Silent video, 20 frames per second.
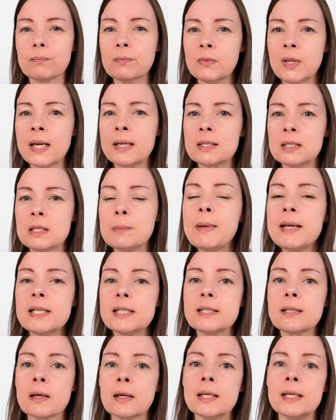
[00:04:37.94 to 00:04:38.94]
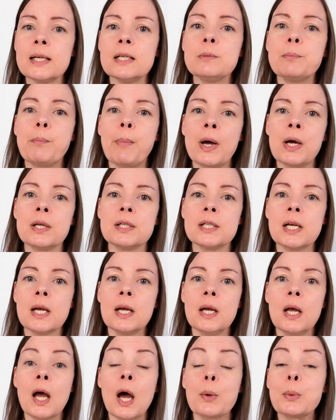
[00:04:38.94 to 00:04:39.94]
yeah, to be decided, but
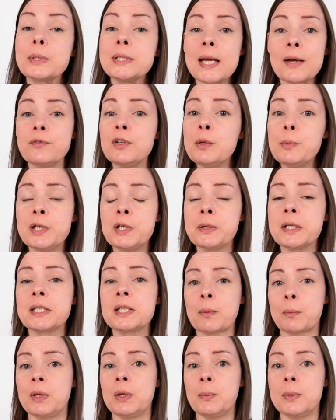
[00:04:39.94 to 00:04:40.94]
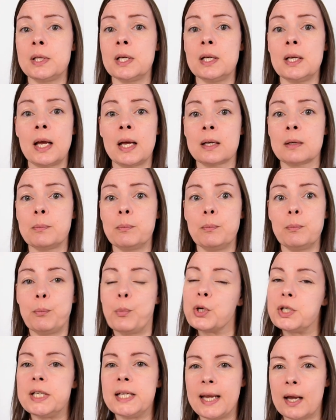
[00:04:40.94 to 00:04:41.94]
we'll definitely be doing something with it and
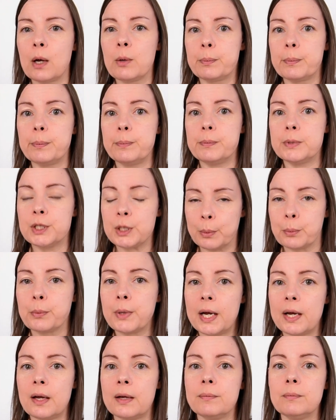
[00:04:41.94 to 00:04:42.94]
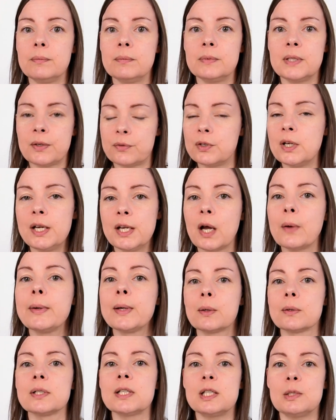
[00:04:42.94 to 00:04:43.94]
putting it up somewhere. Definitely
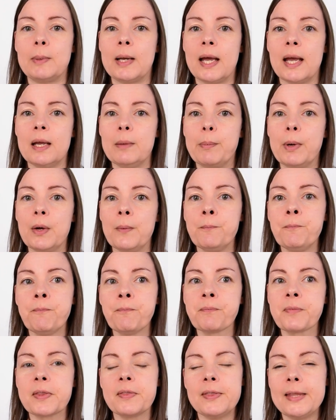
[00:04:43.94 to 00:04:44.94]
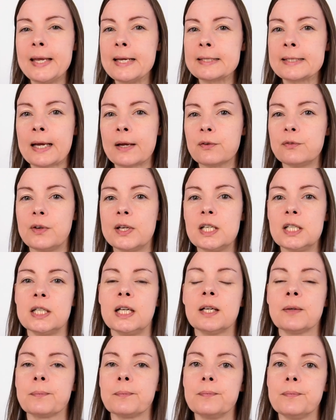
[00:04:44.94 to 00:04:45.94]
going on display, but the exact
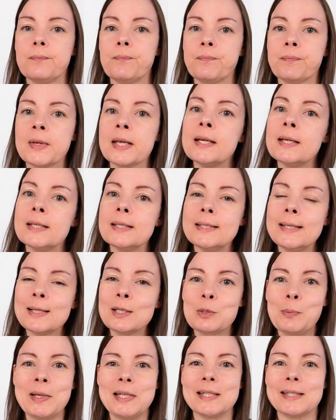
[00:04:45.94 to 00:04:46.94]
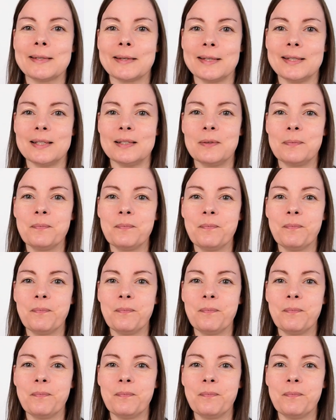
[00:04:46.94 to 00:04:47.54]
finishing still to be decided.